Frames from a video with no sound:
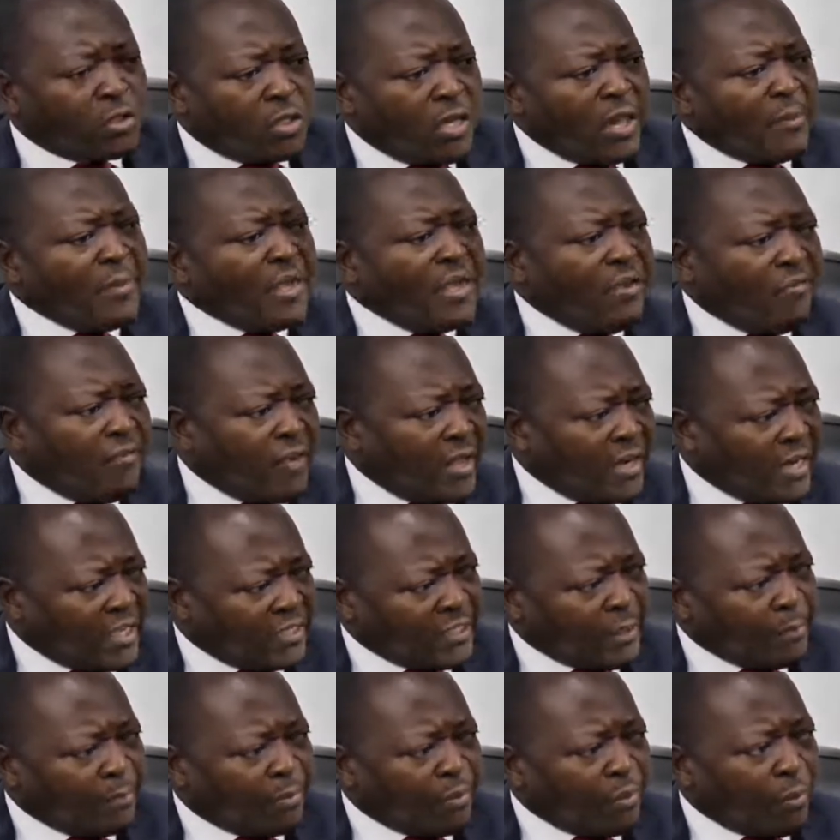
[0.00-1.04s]
Let me give you an
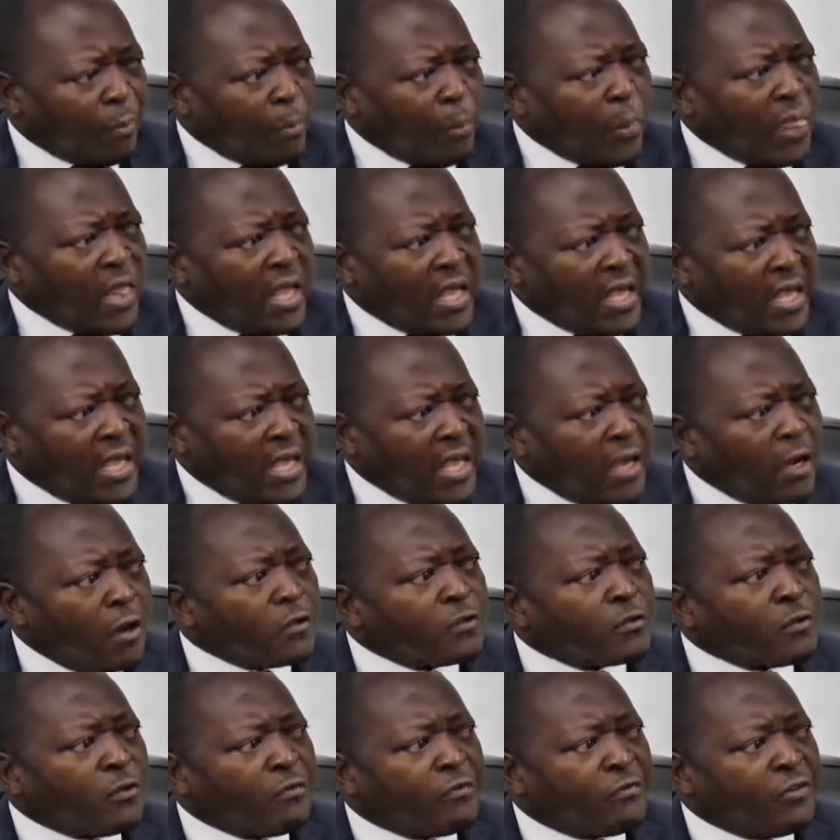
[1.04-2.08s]
example. A
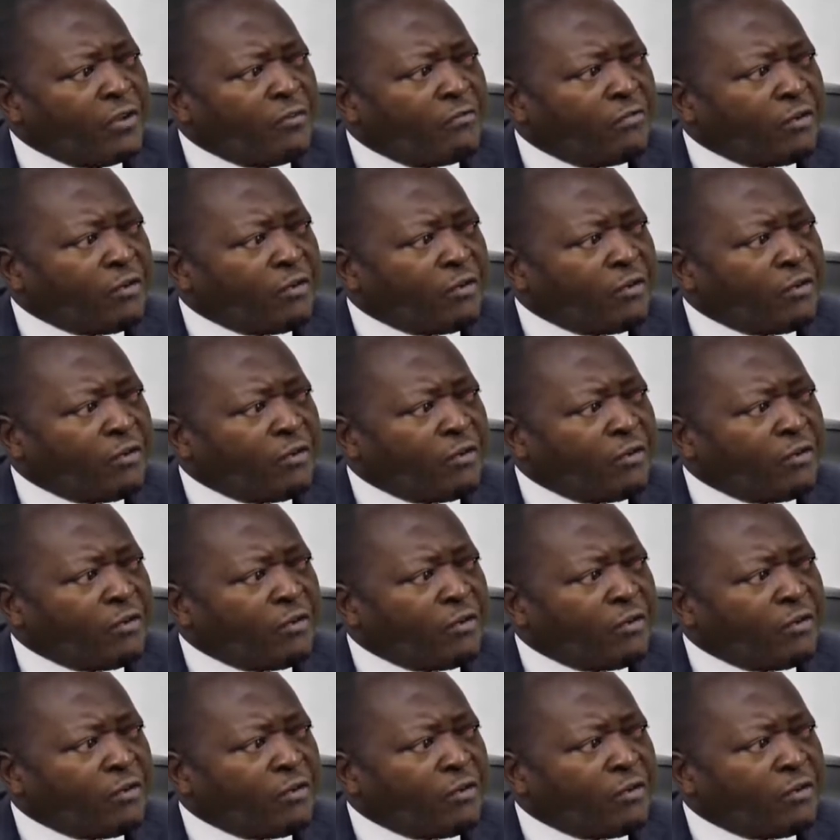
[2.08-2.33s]
lot of,